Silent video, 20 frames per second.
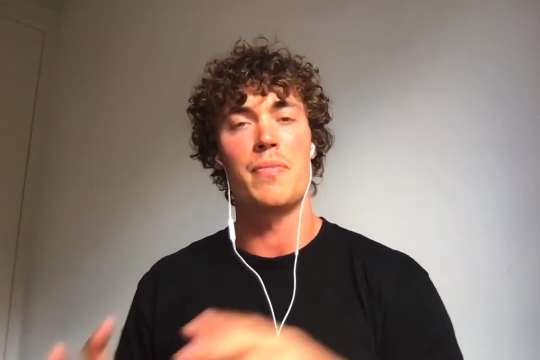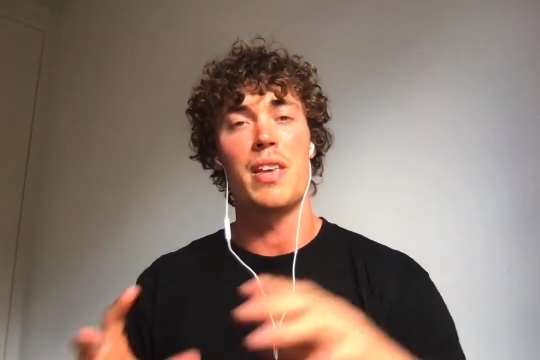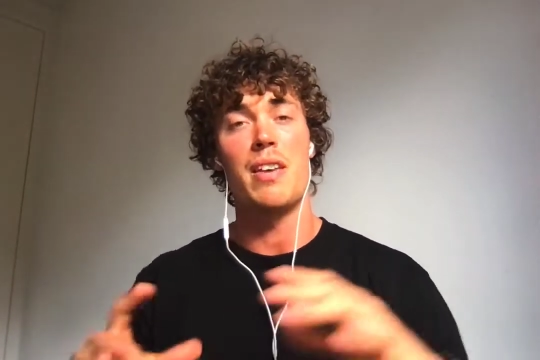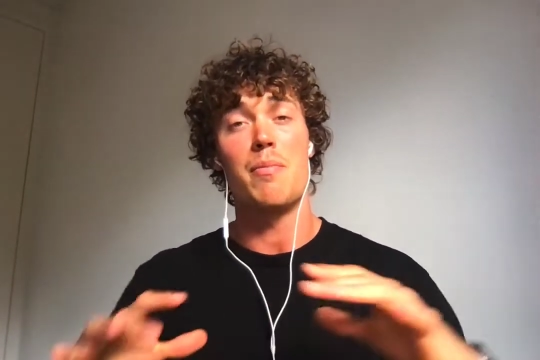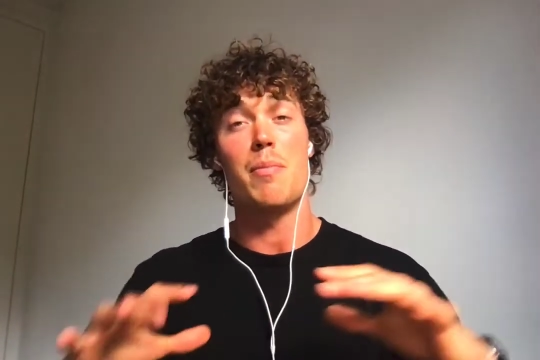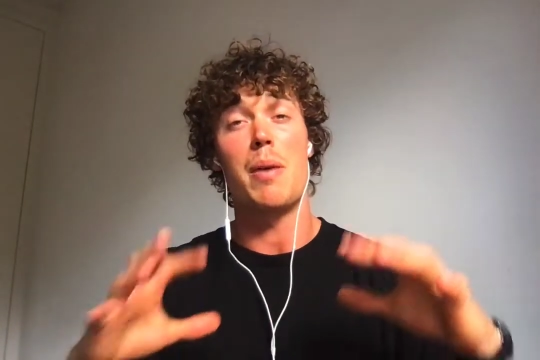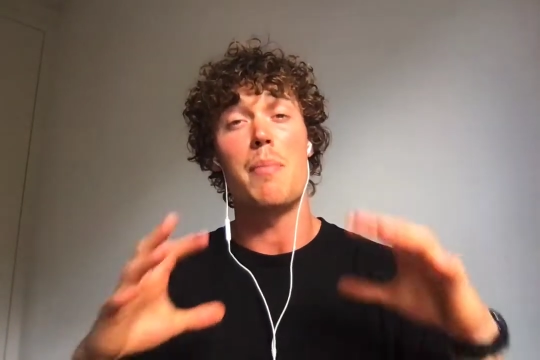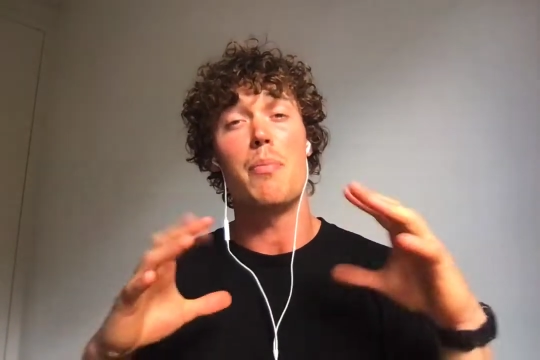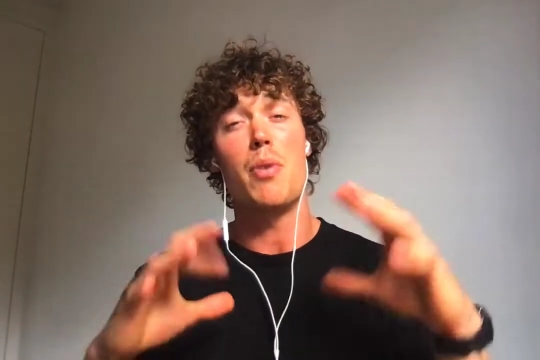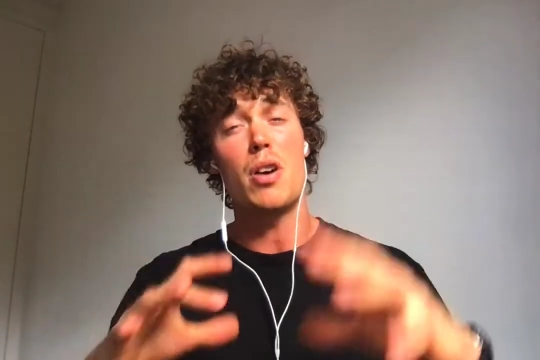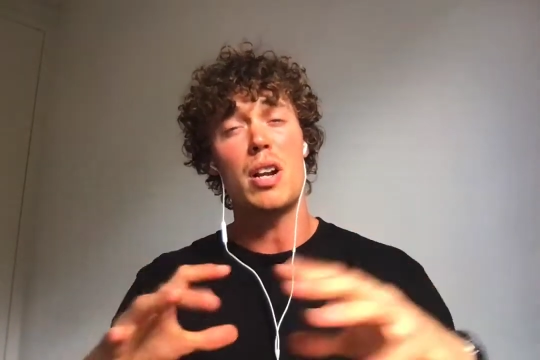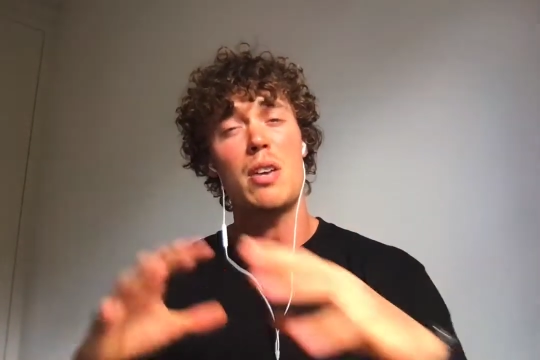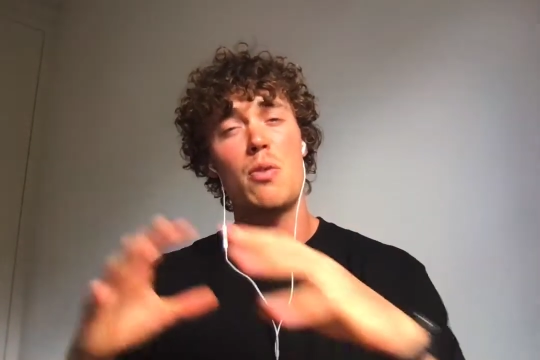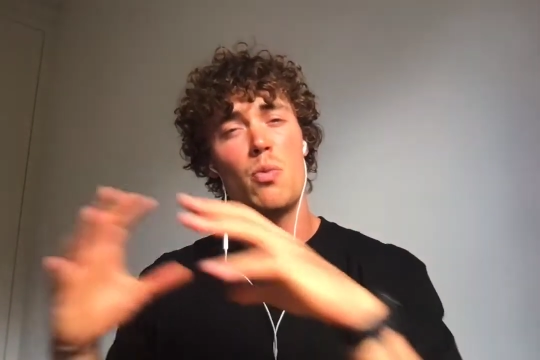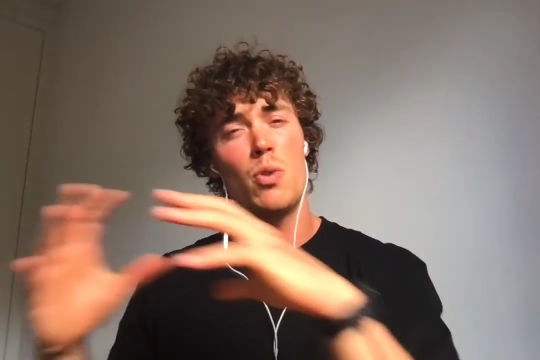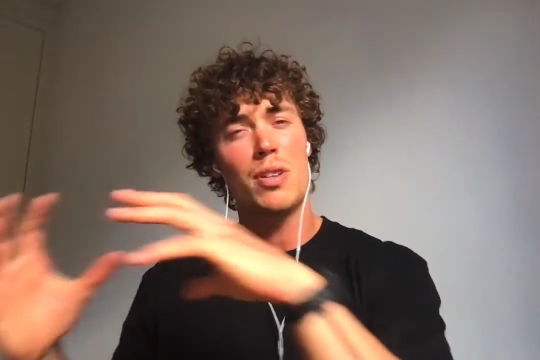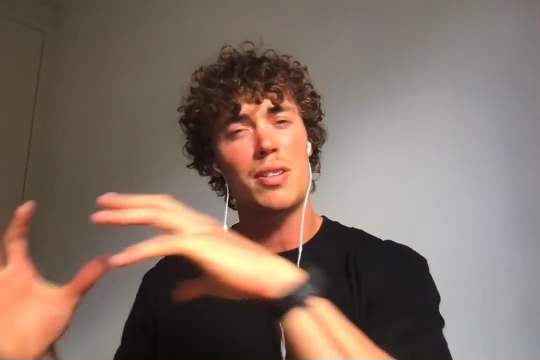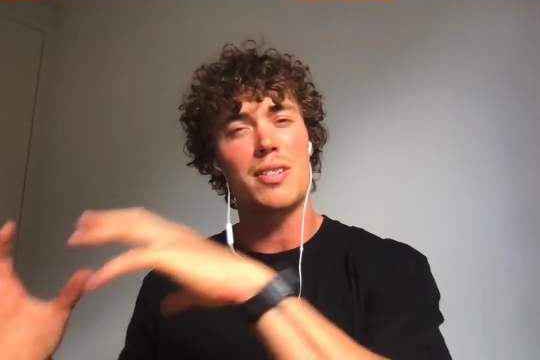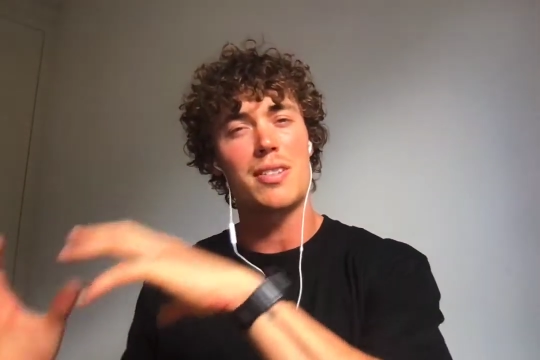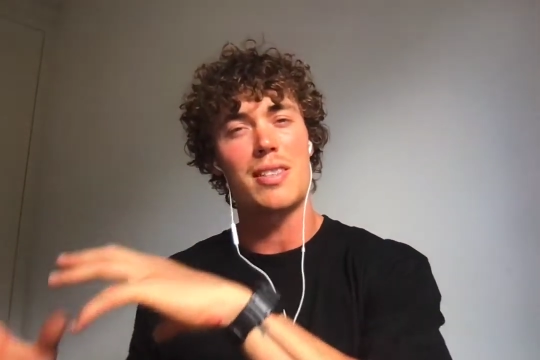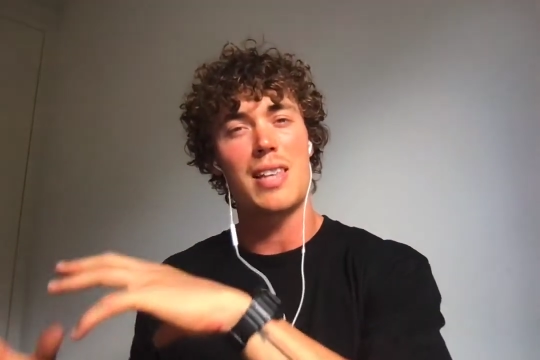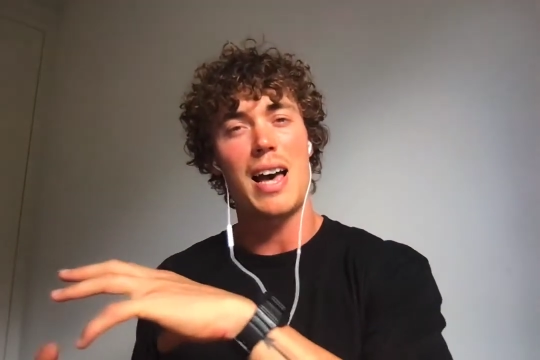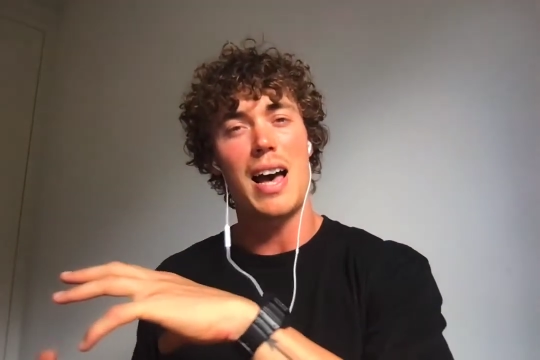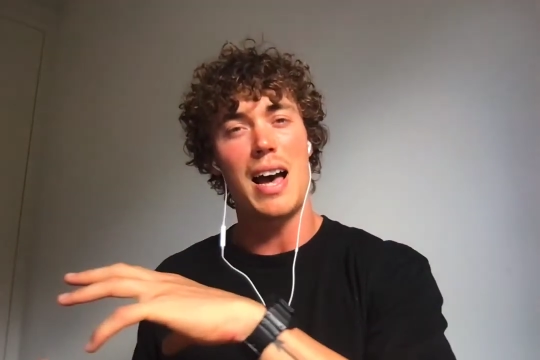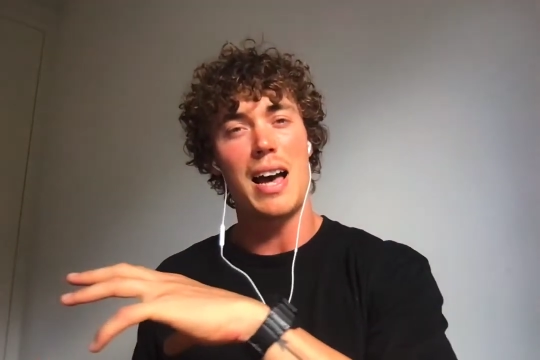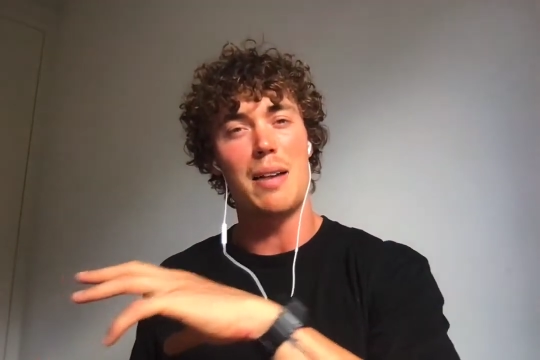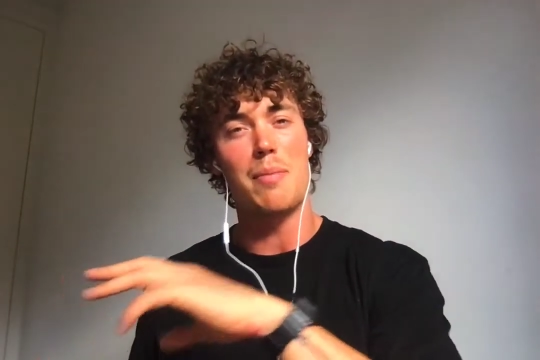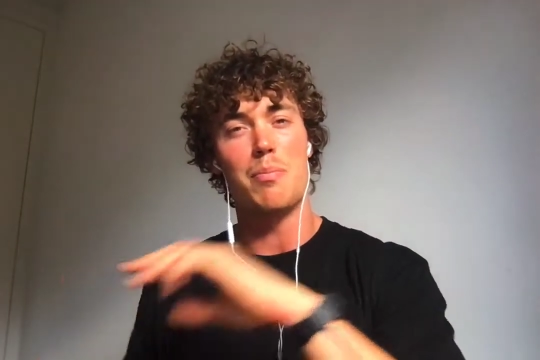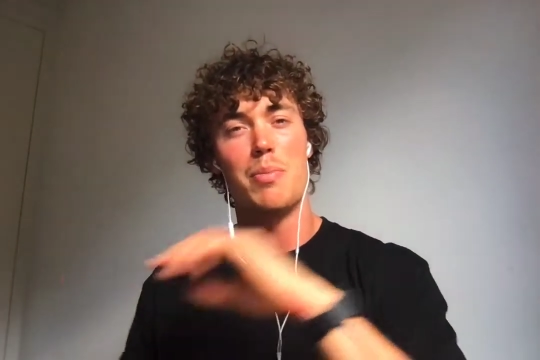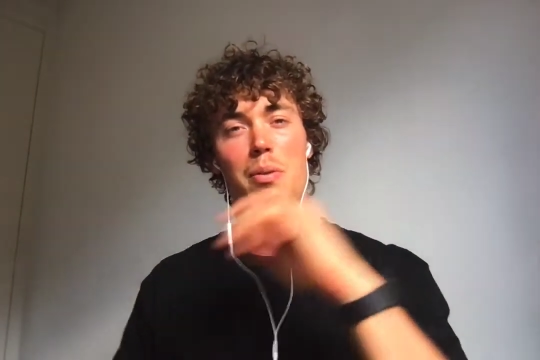My body wants
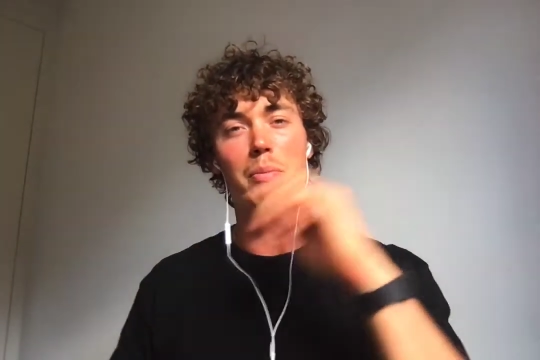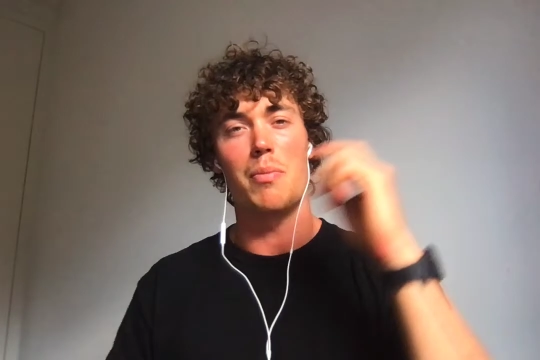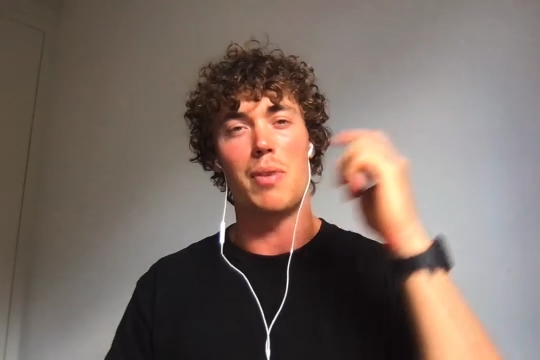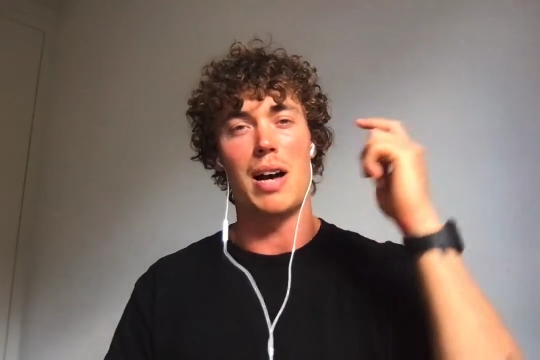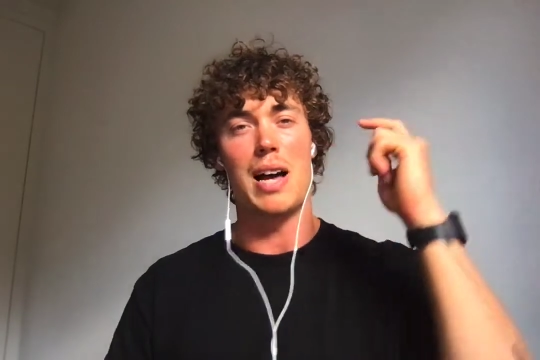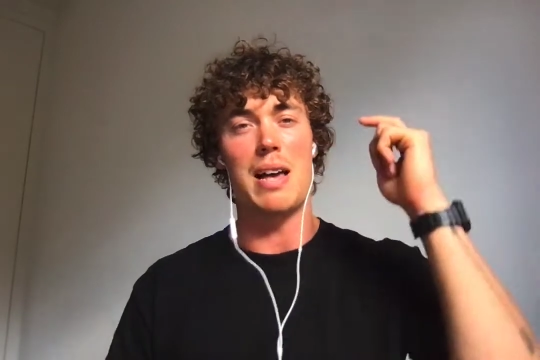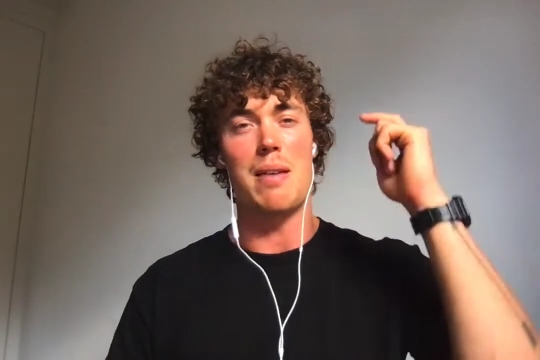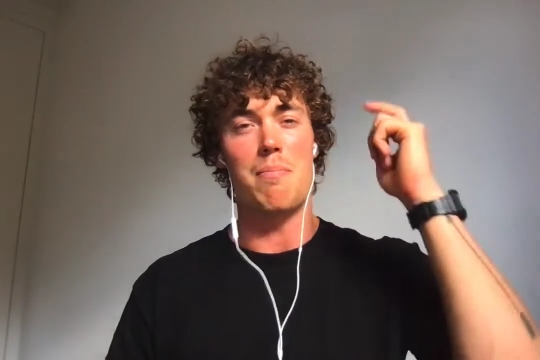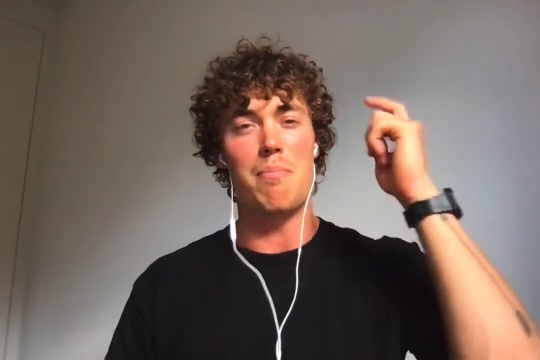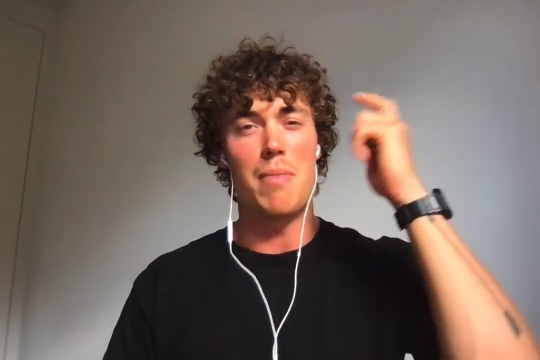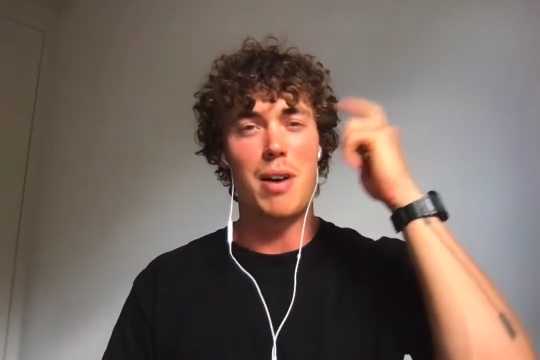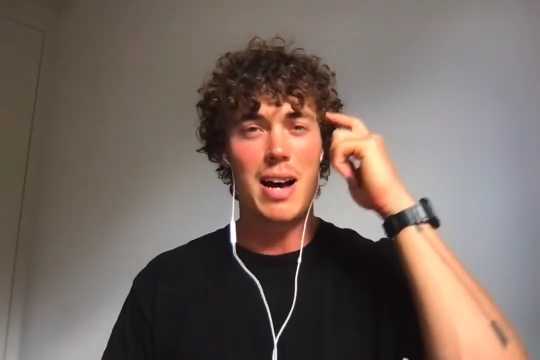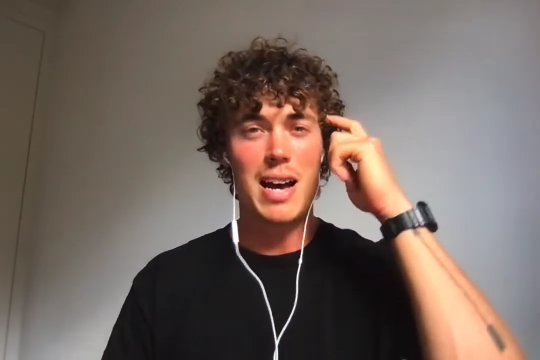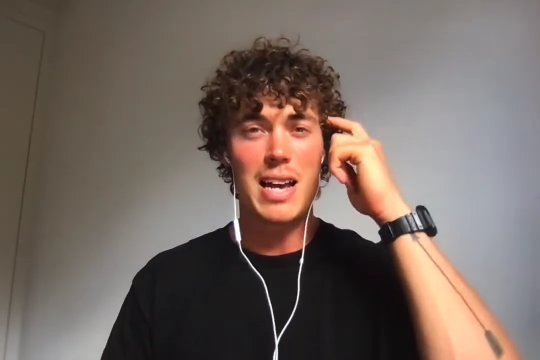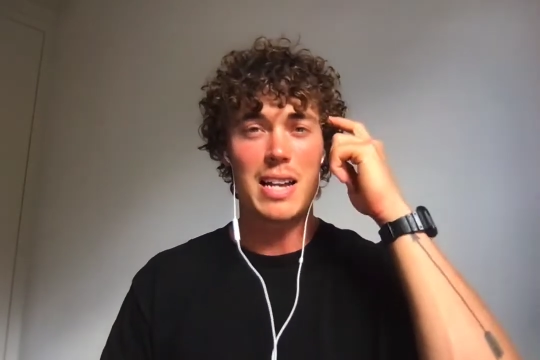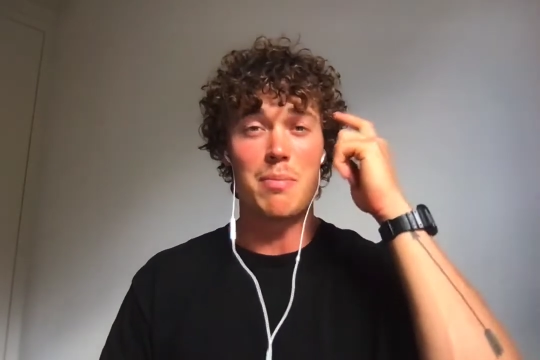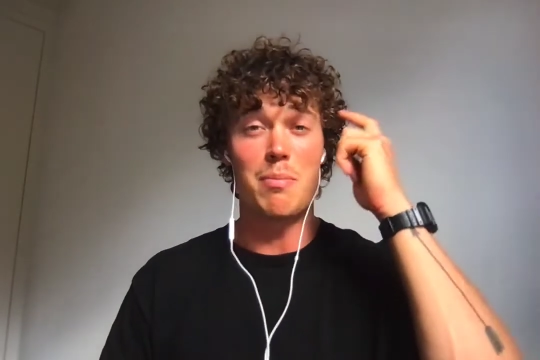that, but my mind,